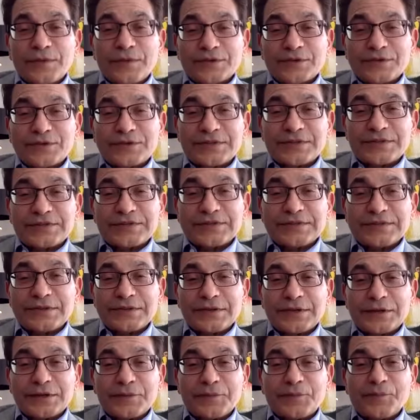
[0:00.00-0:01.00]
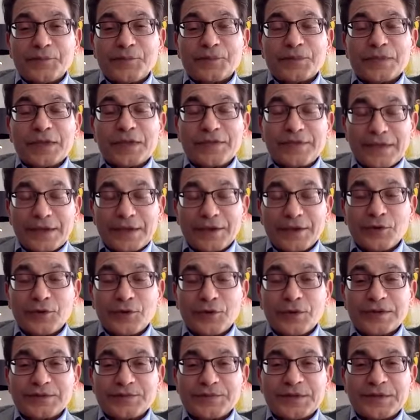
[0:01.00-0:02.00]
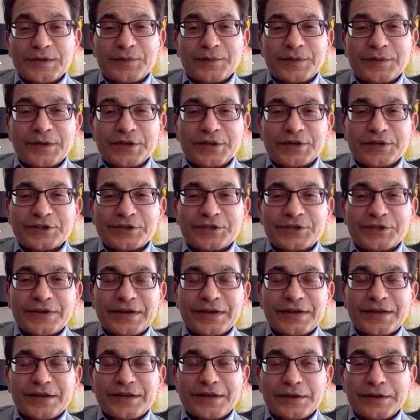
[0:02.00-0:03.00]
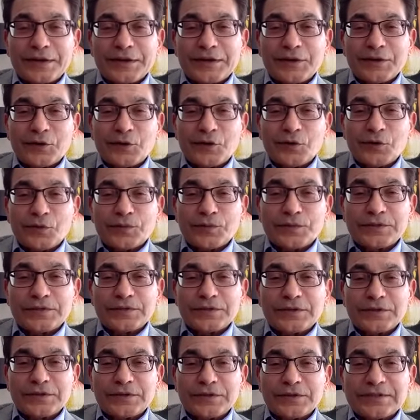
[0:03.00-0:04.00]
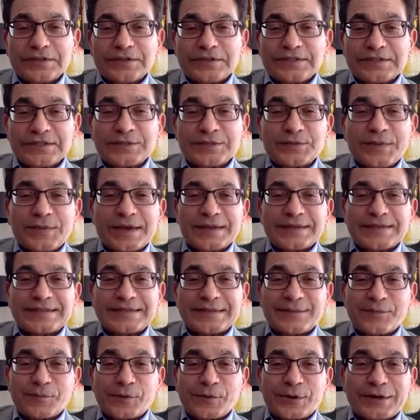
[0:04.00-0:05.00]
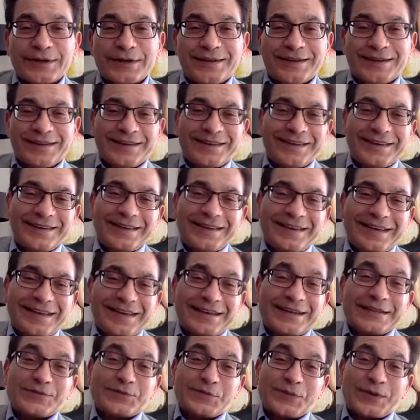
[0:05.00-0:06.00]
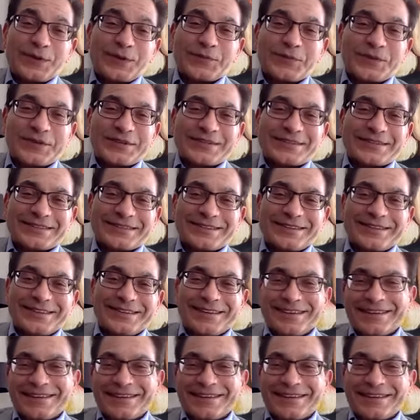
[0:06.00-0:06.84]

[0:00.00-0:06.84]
much, Chris. Thank you. It's been a pleasure, and I hope this inspires someone, at least one person.